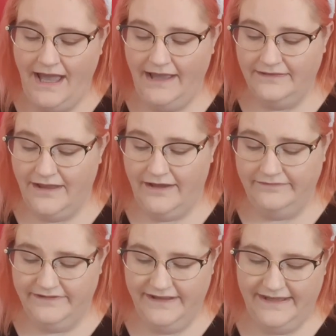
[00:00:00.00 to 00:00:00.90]
I
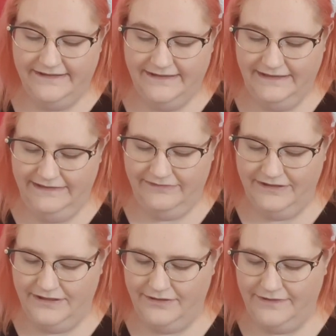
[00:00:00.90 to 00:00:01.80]
loved that even
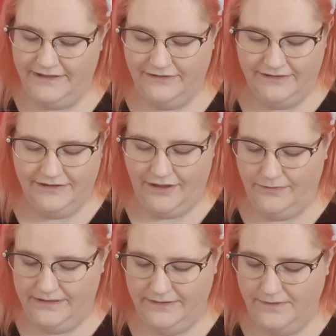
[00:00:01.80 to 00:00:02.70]
though they couldn't go
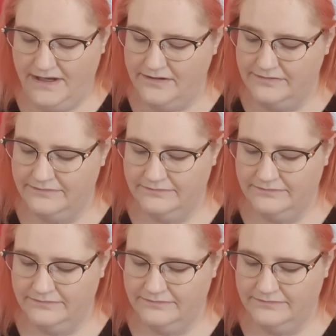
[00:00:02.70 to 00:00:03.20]
anywhere,